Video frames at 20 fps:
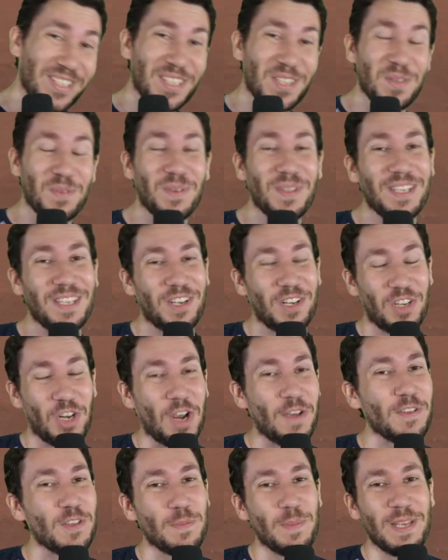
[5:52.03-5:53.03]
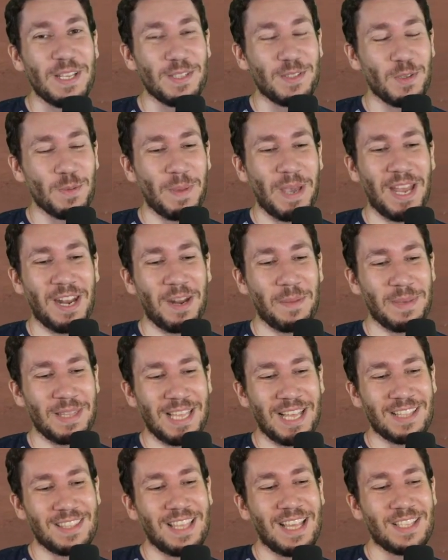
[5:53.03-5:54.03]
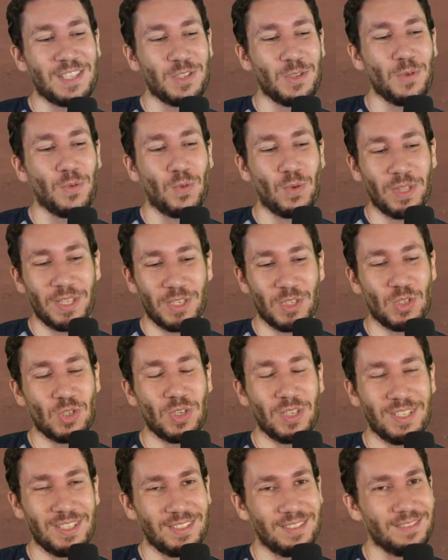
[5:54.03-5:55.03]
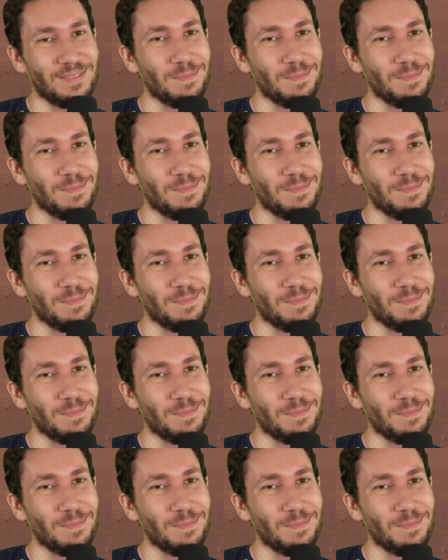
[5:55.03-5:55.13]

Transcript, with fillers: isn't really Darvish being too bad. I mean, that that's you really shouldn't